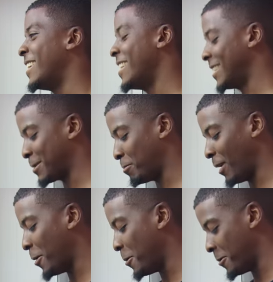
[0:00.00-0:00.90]

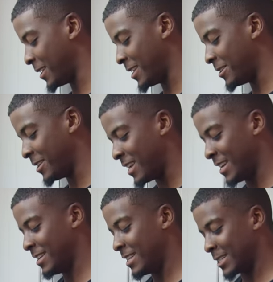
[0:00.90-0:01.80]
explode and you
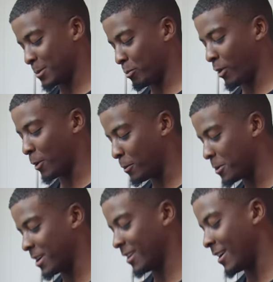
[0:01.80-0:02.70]
get this
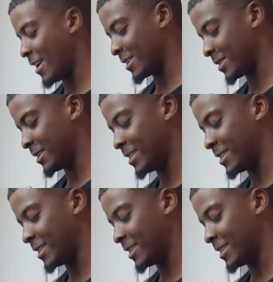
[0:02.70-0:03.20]
purple concoction.